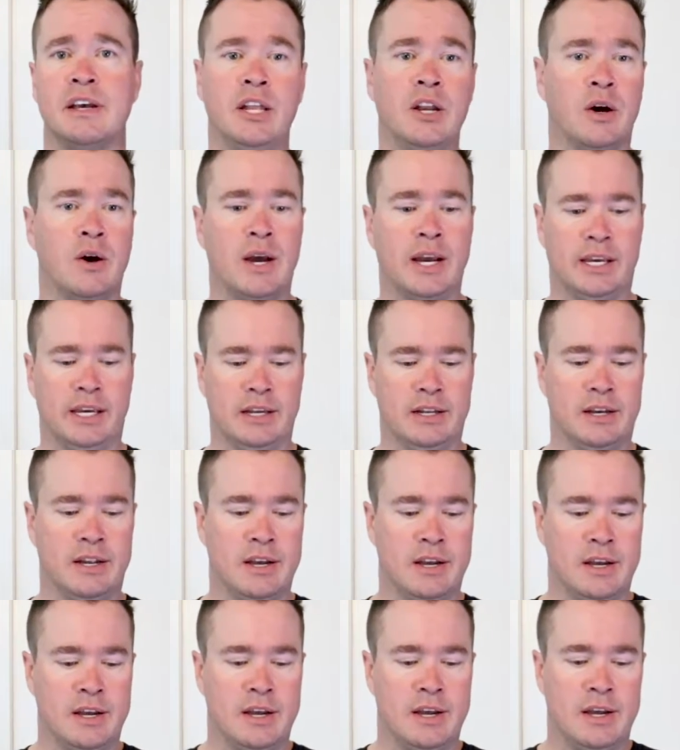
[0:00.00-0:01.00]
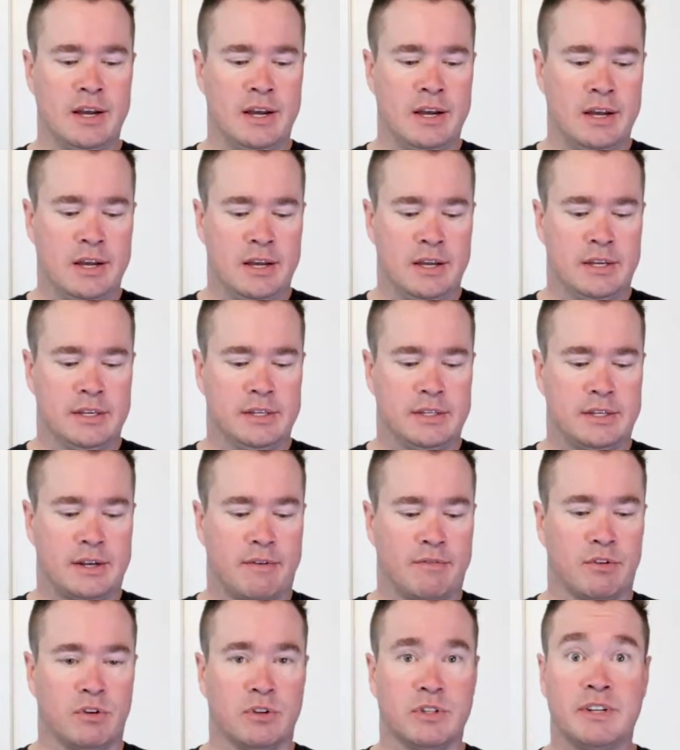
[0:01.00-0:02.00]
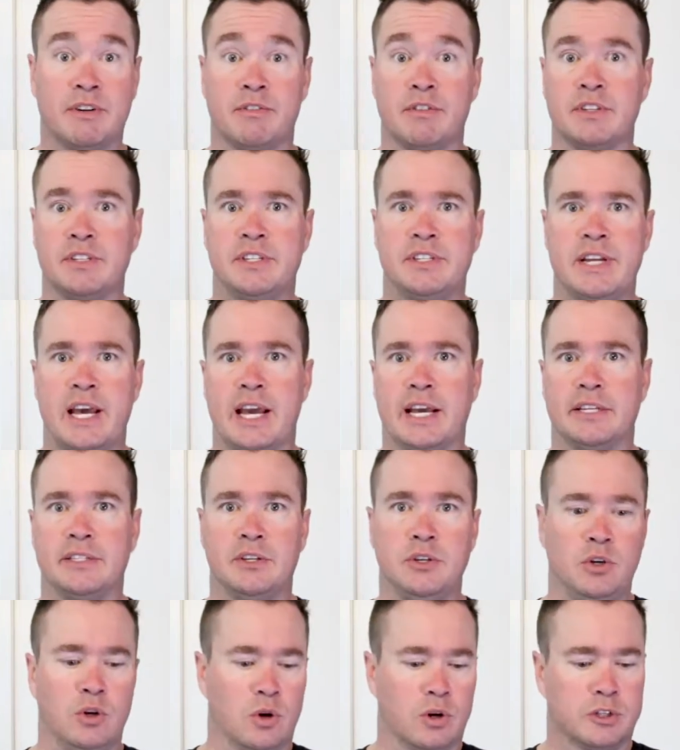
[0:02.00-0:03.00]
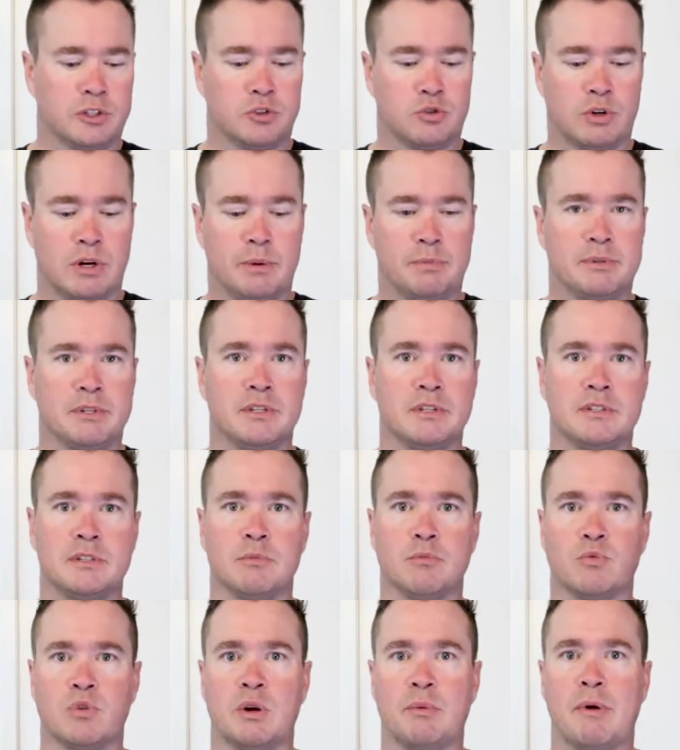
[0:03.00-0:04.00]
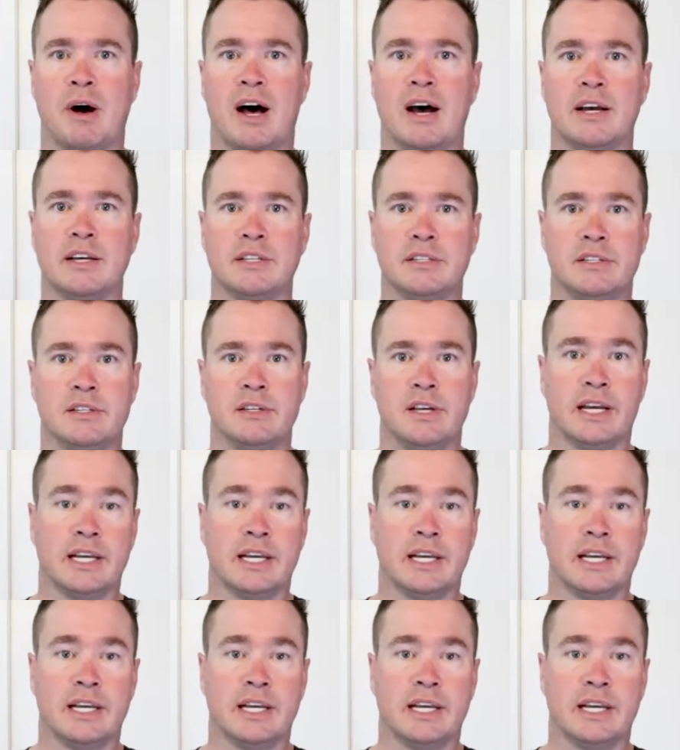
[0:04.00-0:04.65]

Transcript: I get several different steaks, New York strips, some ribeyes.